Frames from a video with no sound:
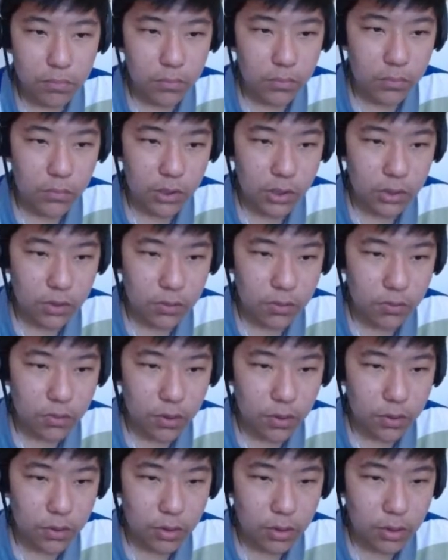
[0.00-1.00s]
This
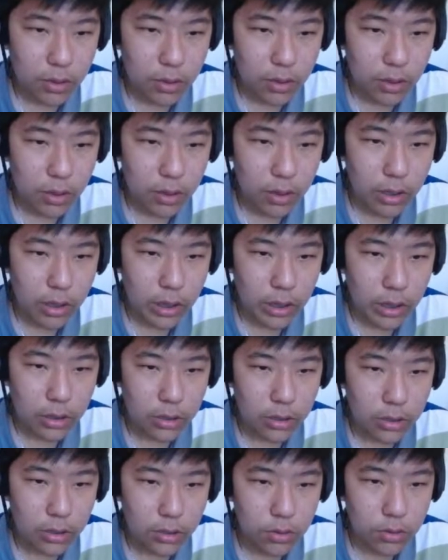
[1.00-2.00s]
road
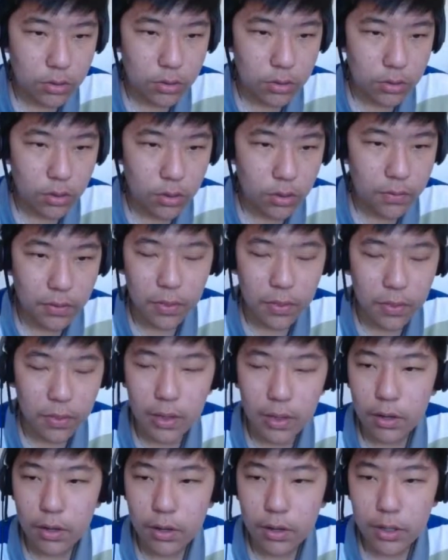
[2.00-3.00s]
connects to over
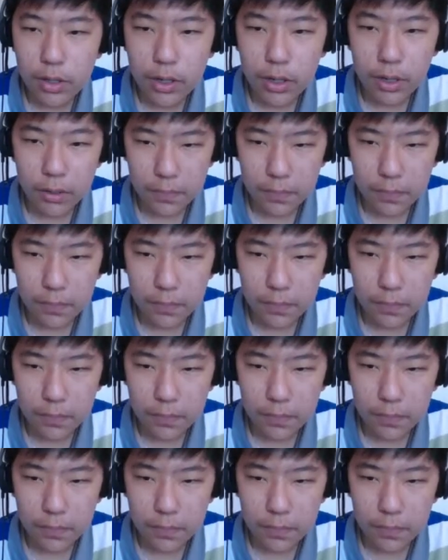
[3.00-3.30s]
there. Okay.